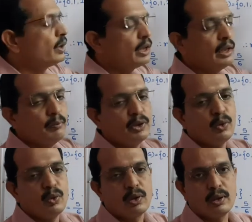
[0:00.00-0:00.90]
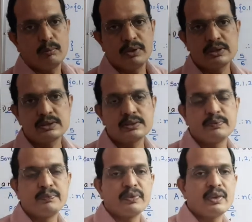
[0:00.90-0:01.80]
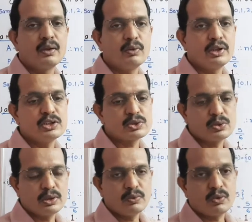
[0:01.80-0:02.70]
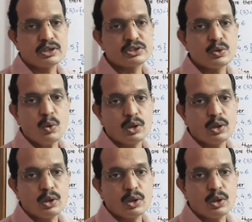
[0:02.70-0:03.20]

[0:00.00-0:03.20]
tell me the whole numbers. Now dear student, what is the whole